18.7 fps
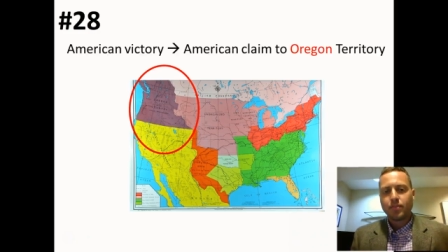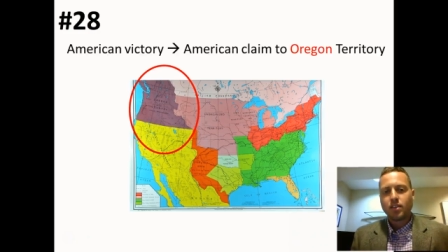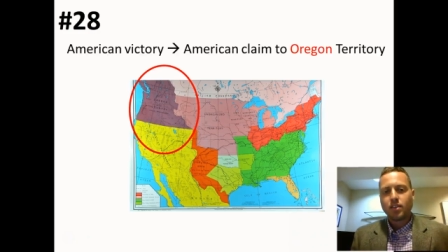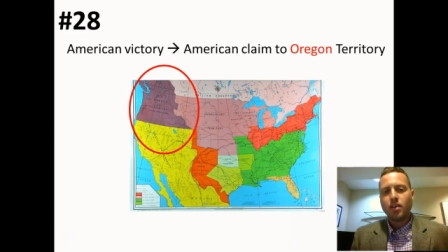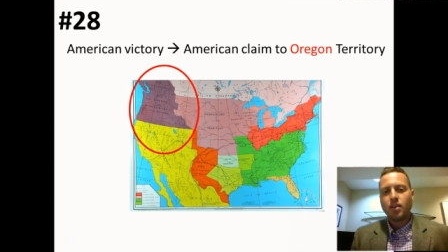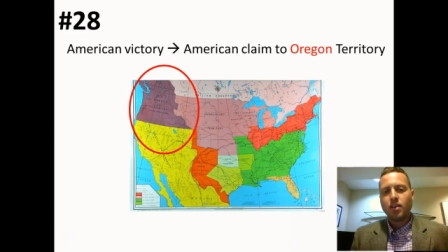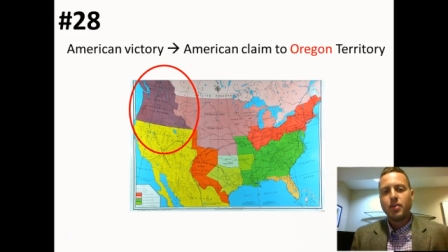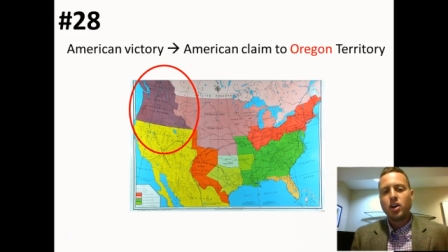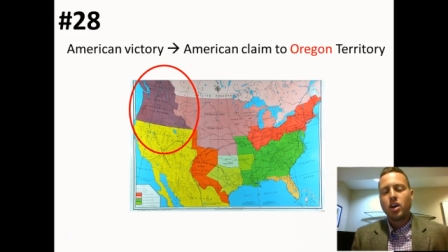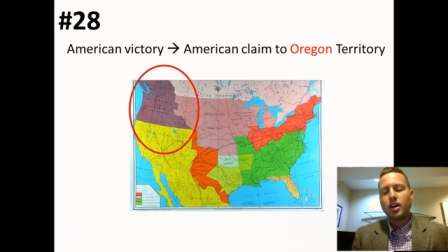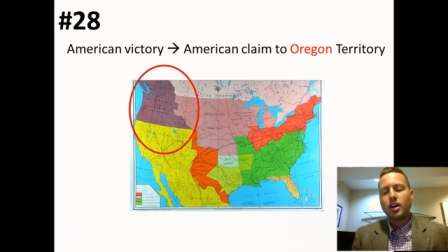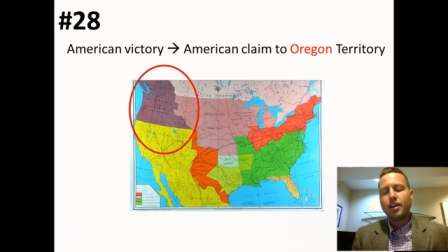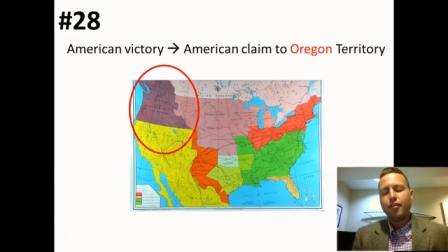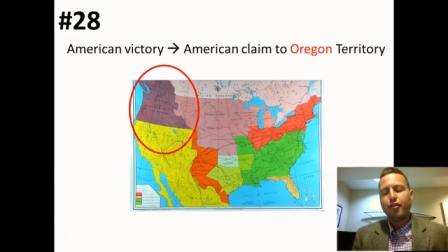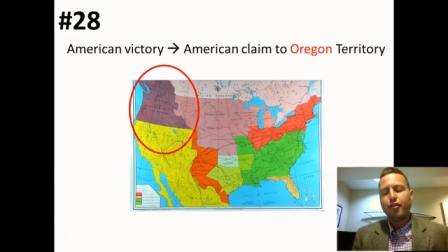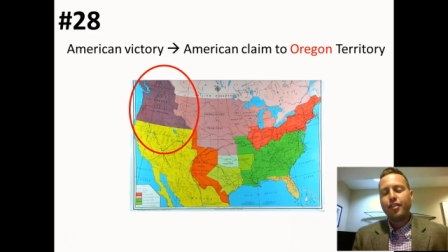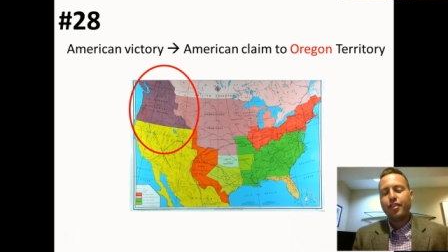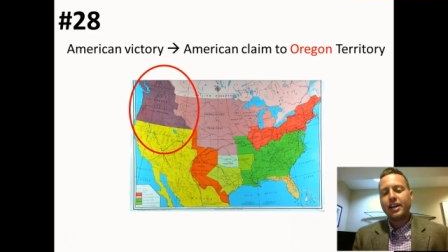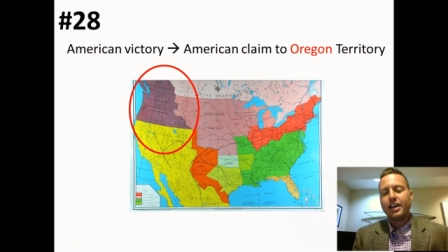American
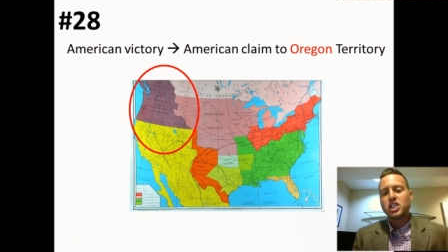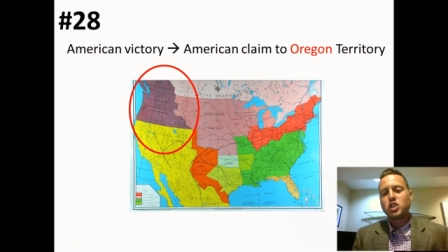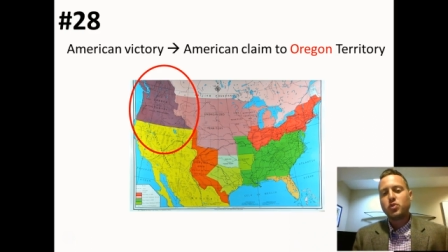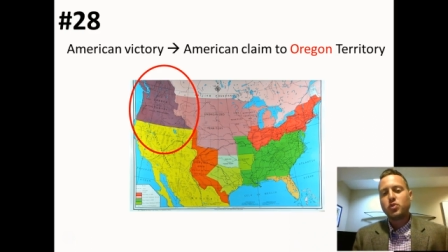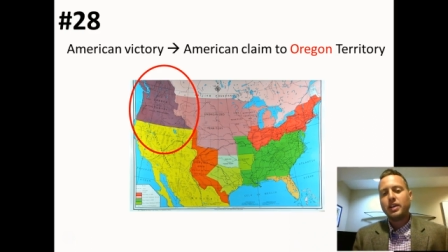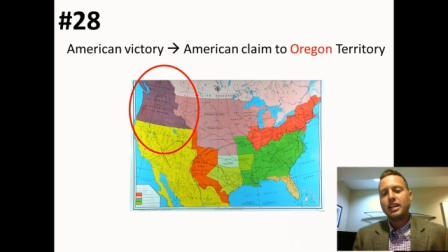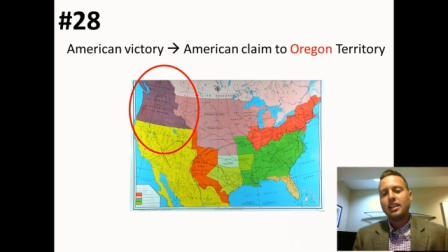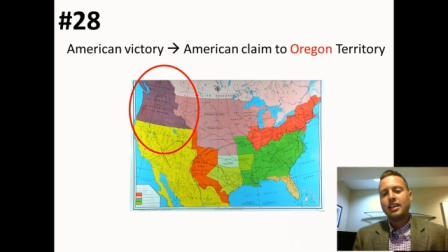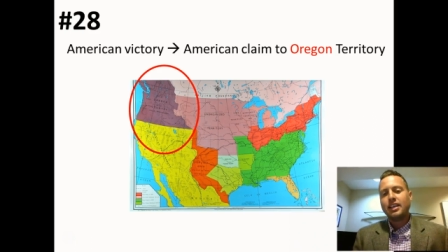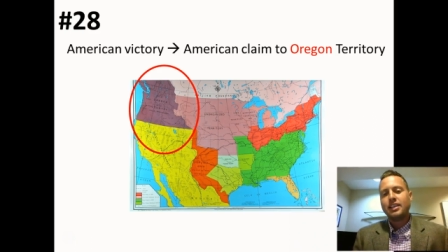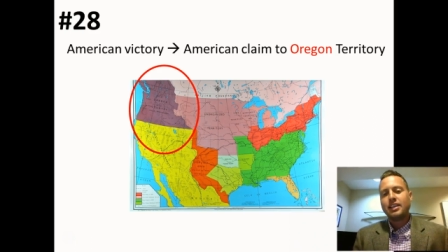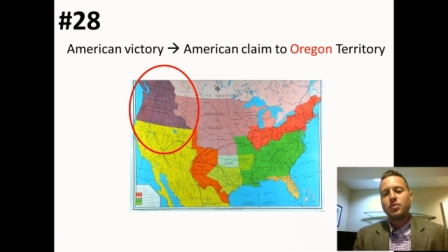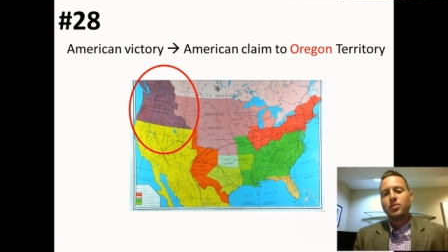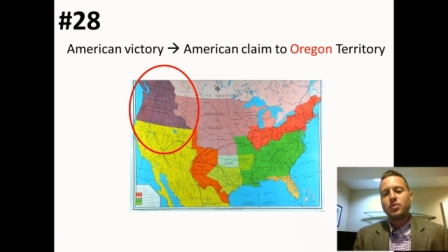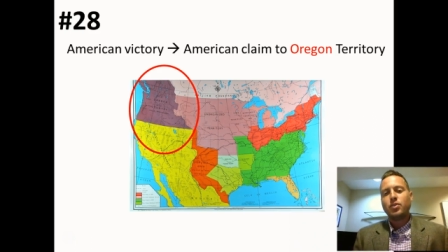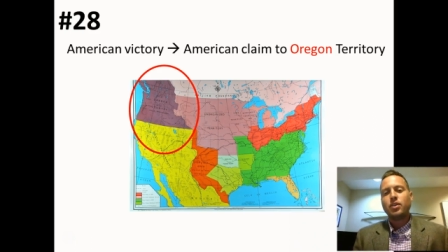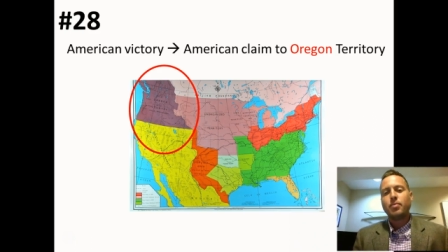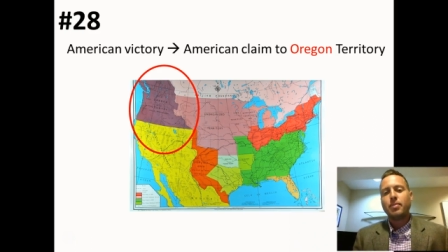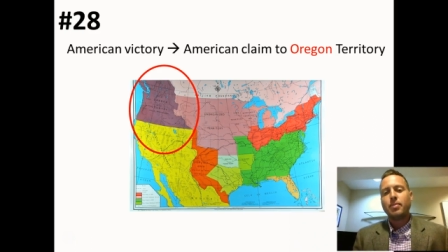victory led to
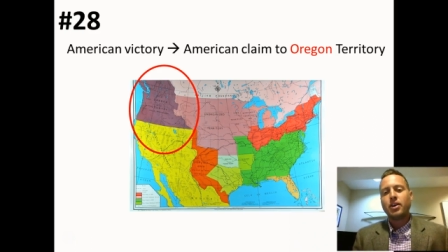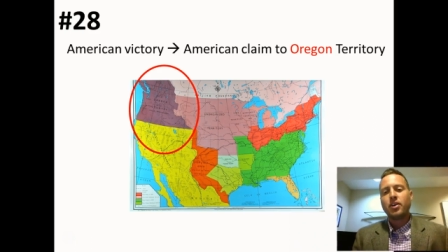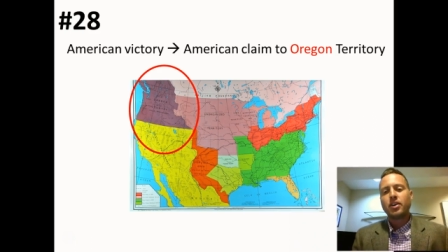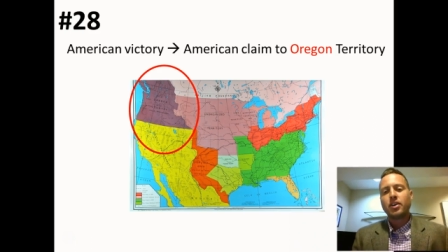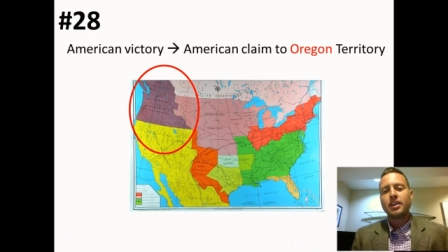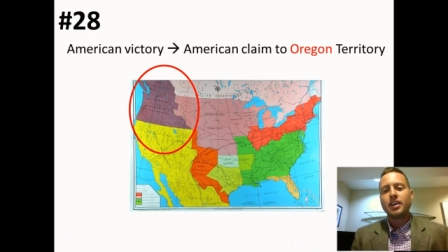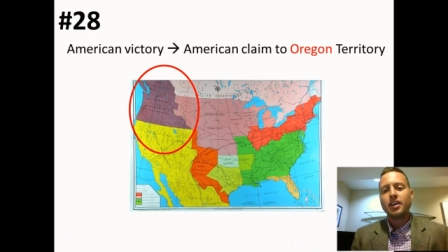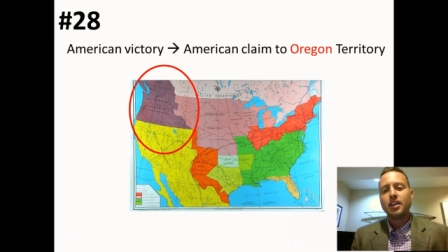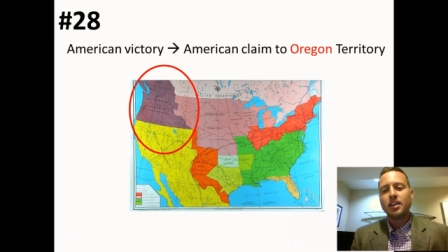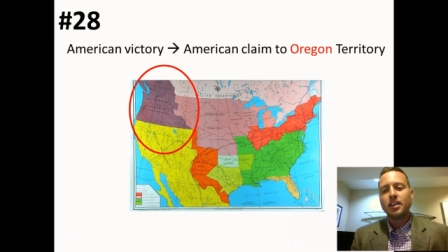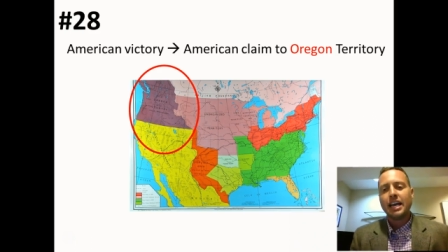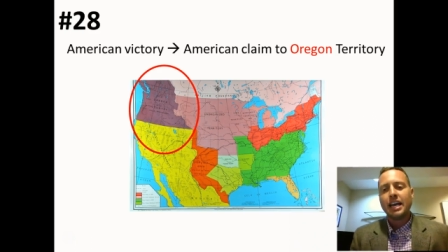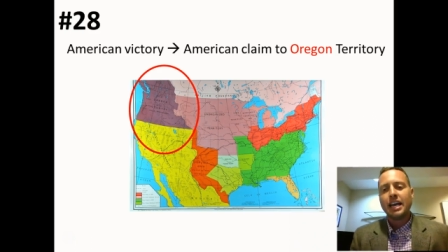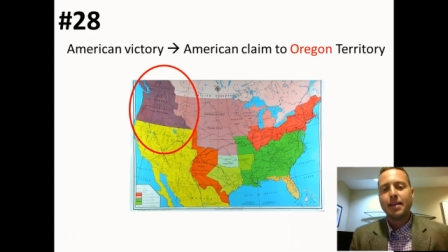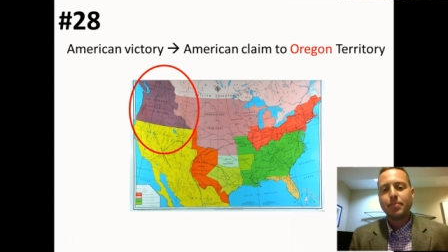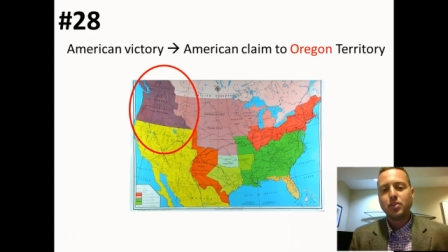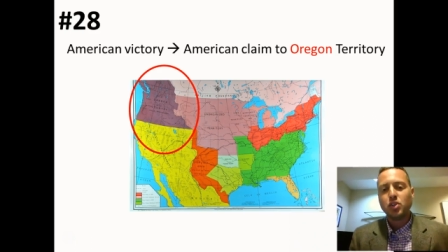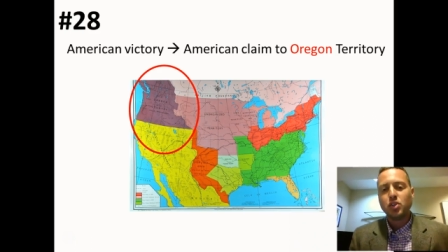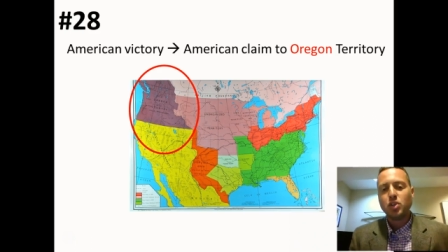an American
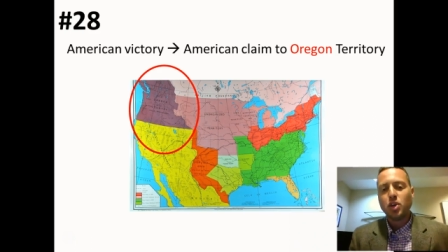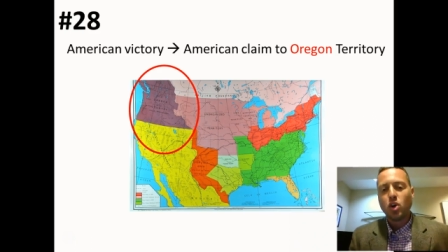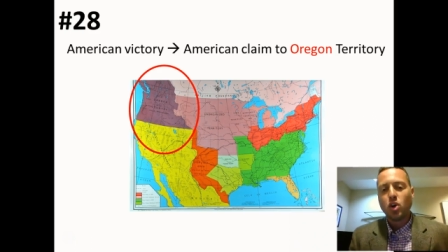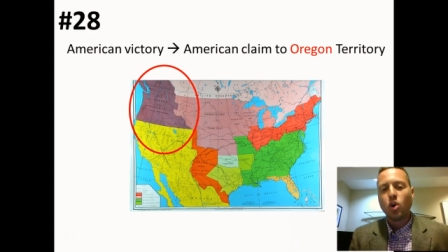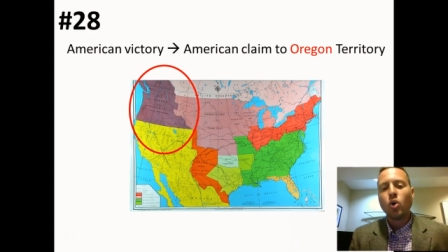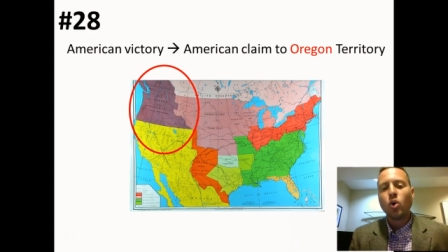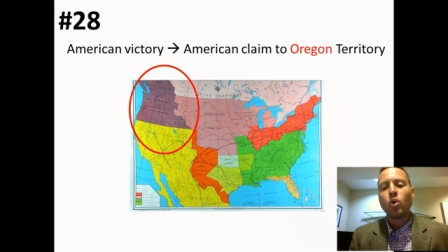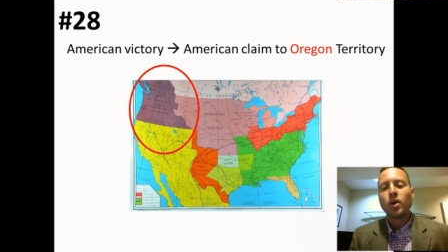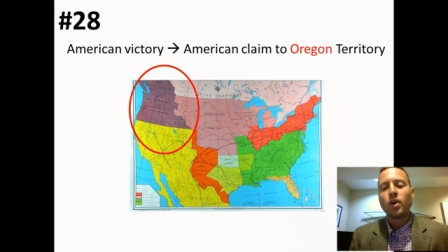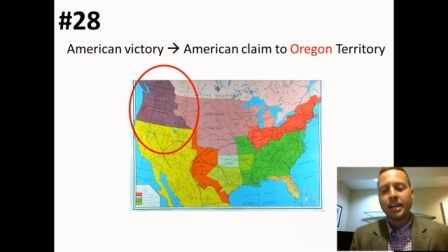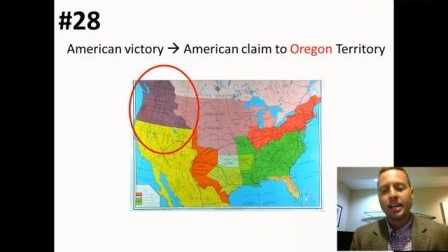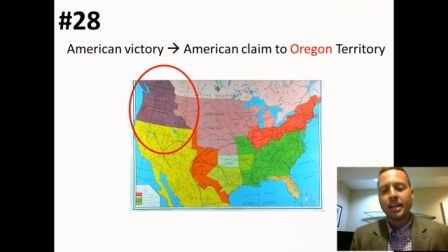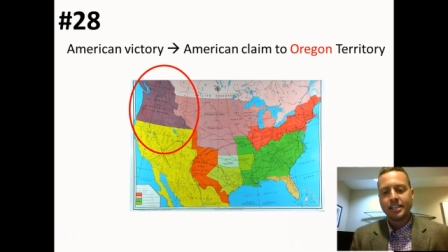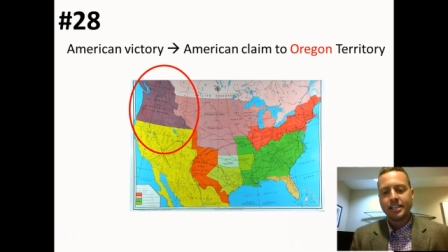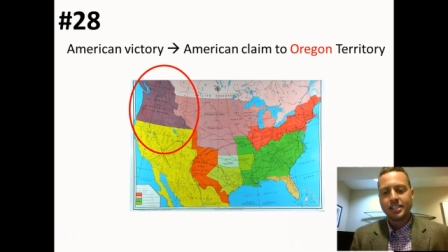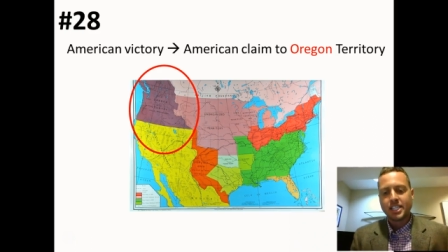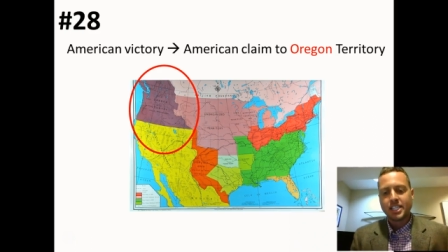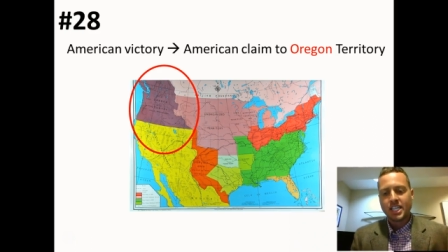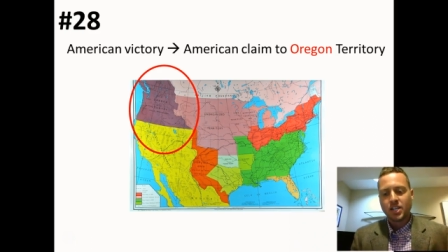claim to the Oregon
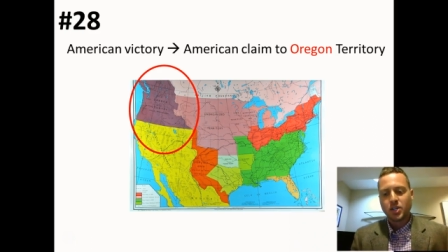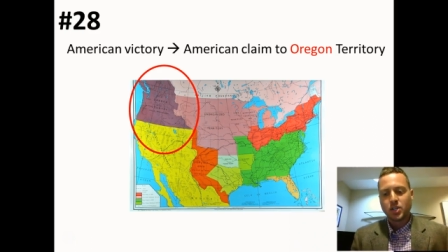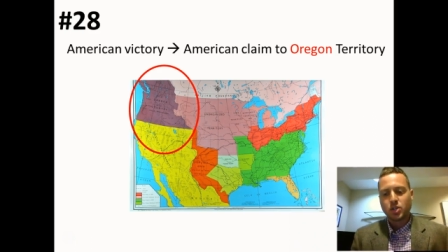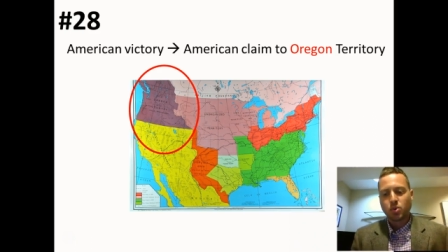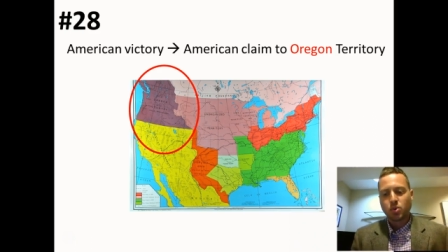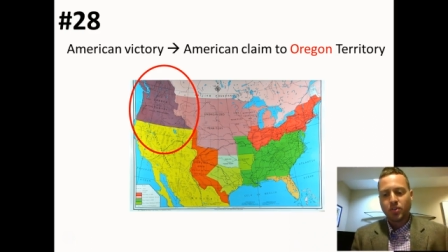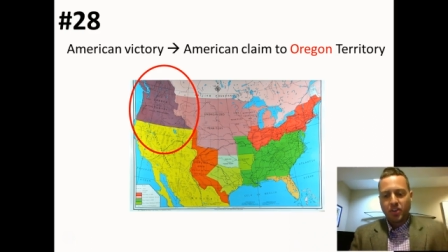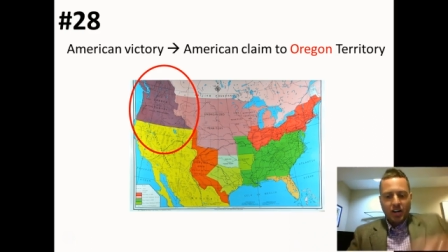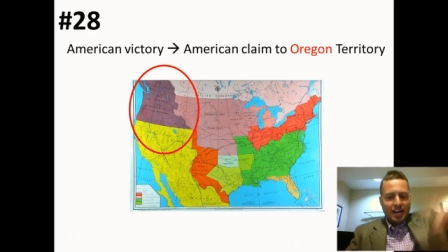Territory. The United